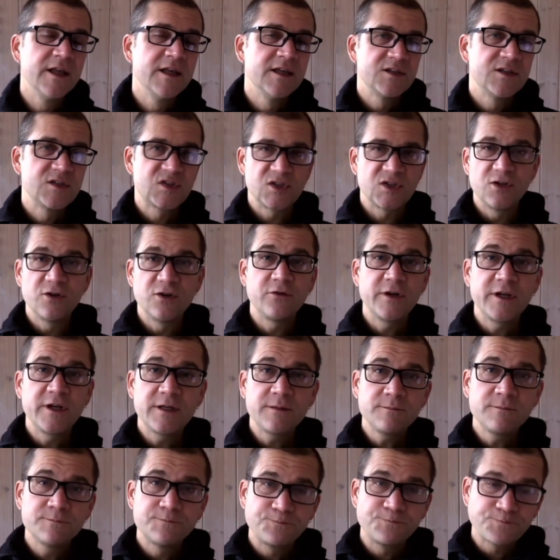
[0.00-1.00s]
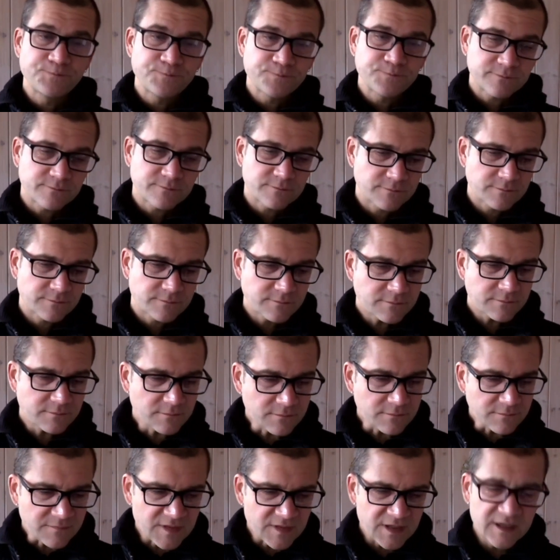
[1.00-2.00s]
Slurring,
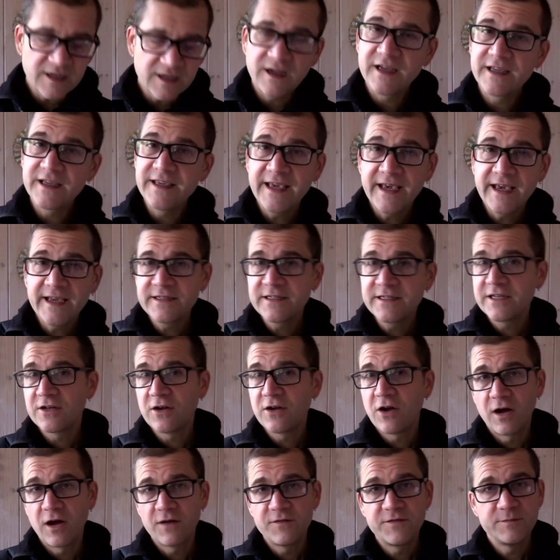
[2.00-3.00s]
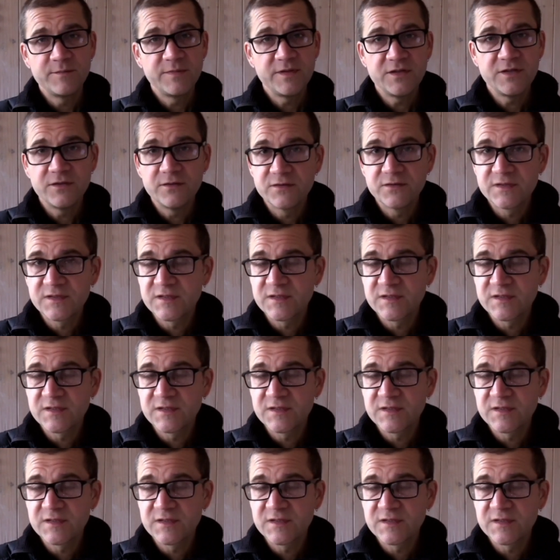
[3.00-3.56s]
again, can often be used